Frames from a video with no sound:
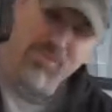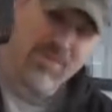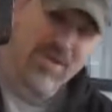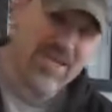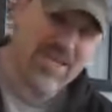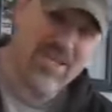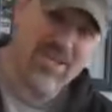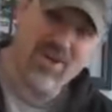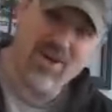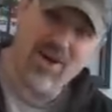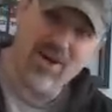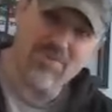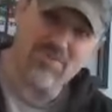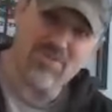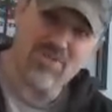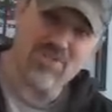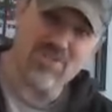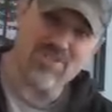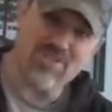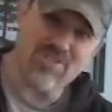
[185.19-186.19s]
many
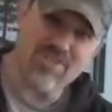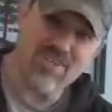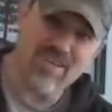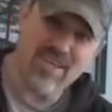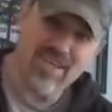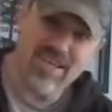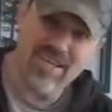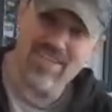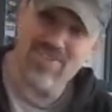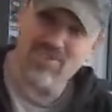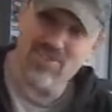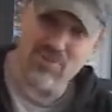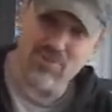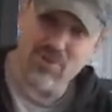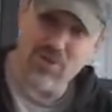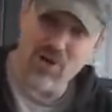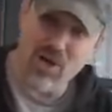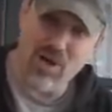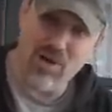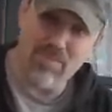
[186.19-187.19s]
options and so
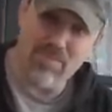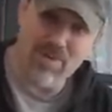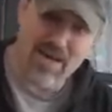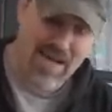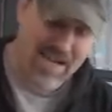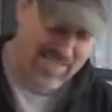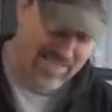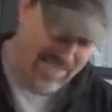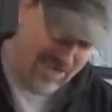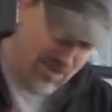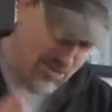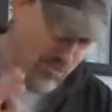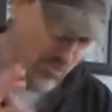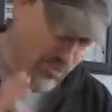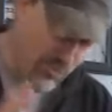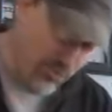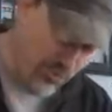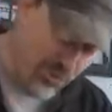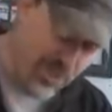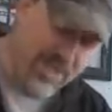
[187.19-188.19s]
compact. I
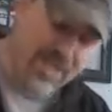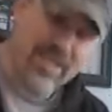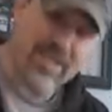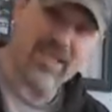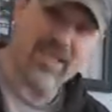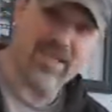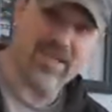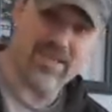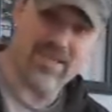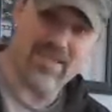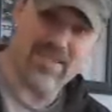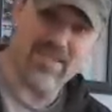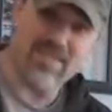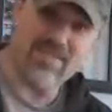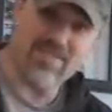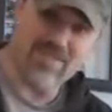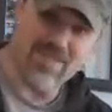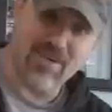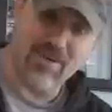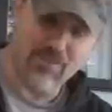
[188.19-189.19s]
really like
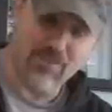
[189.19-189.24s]
this. I